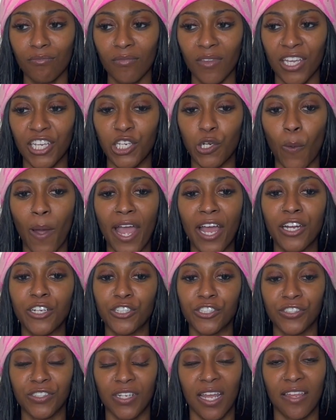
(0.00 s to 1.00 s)
I
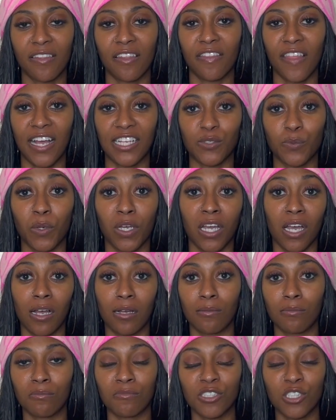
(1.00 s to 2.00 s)
understand that that's what
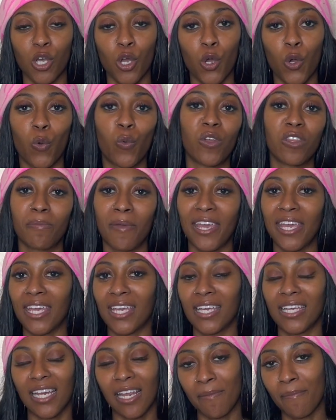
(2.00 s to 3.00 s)
comes with
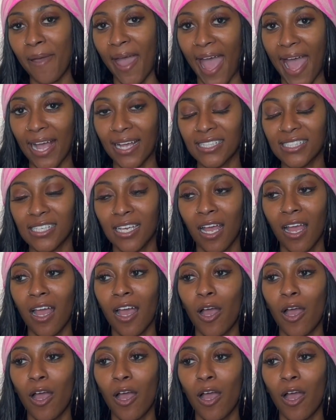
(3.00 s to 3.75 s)
making an impact.